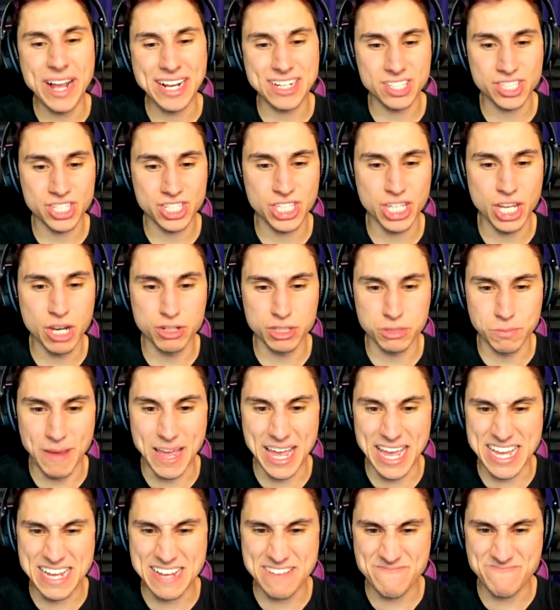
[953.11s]
Excuse
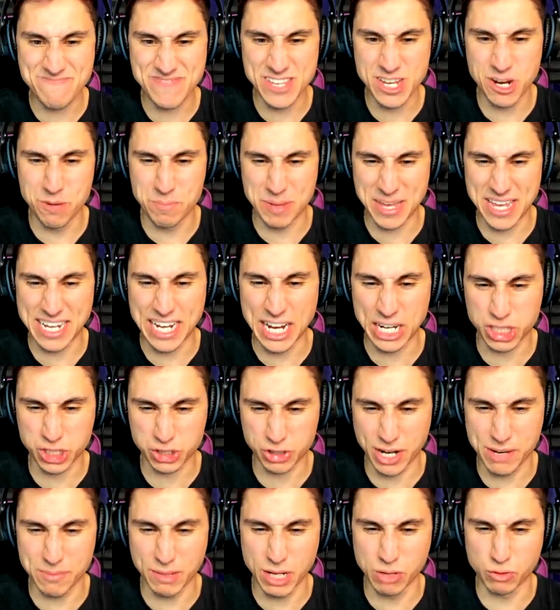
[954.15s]
me. You're being
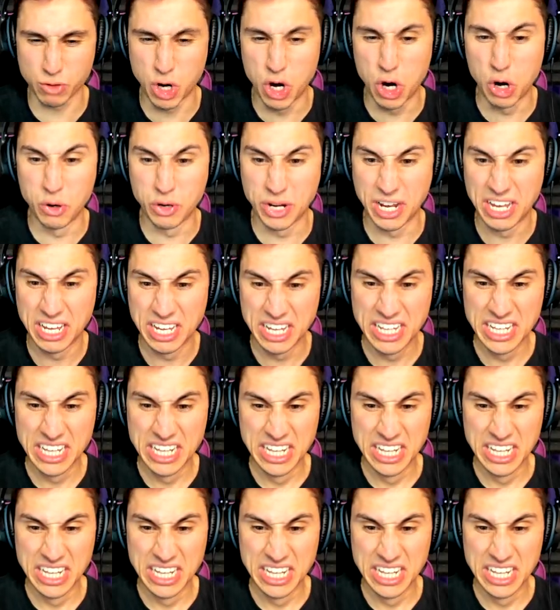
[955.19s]
extremely rude.